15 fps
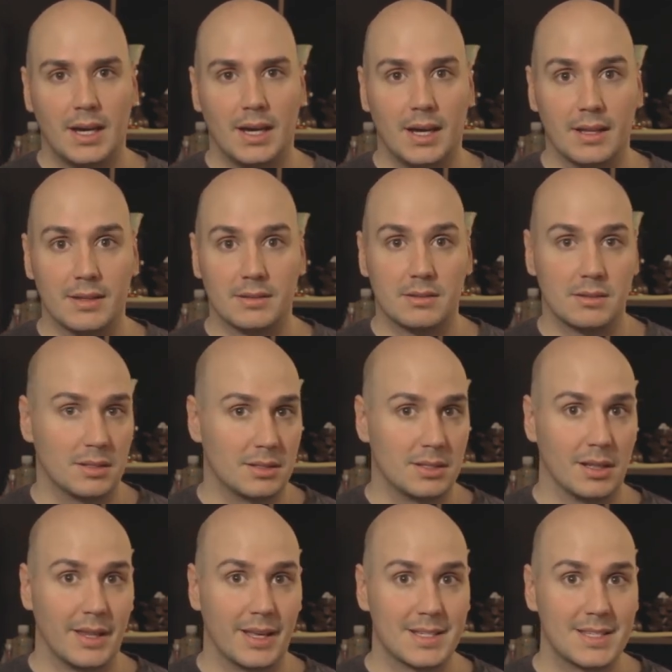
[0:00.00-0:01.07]
And
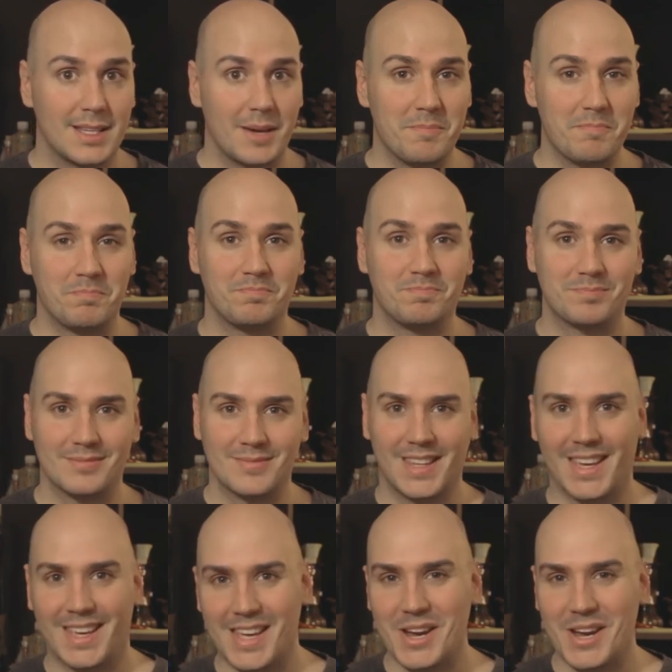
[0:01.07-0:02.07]
until next time, take